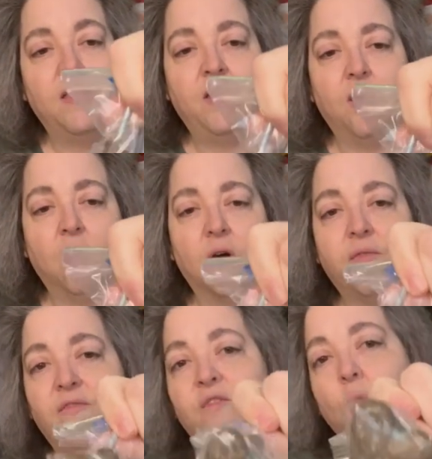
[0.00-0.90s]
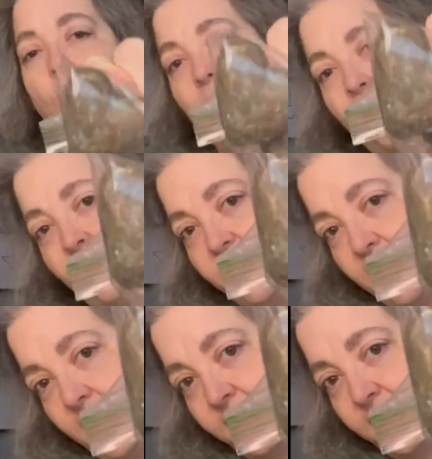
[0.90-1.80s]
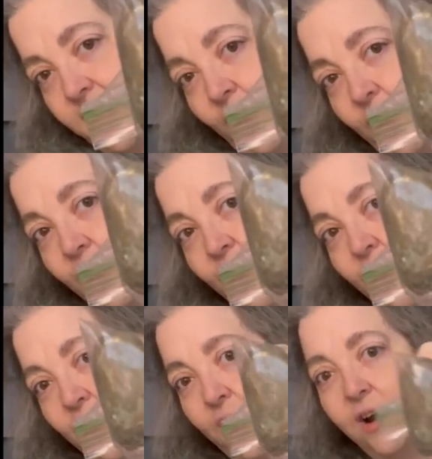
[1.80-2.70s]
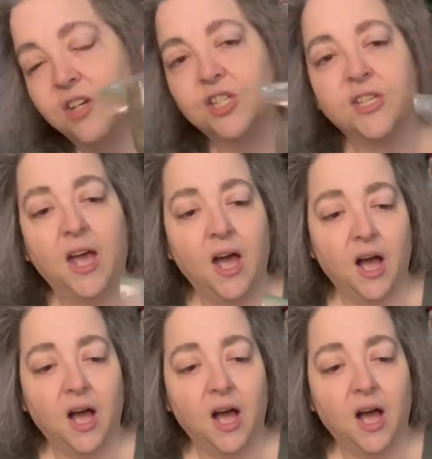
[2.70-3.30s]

There are four of these. They are hearts.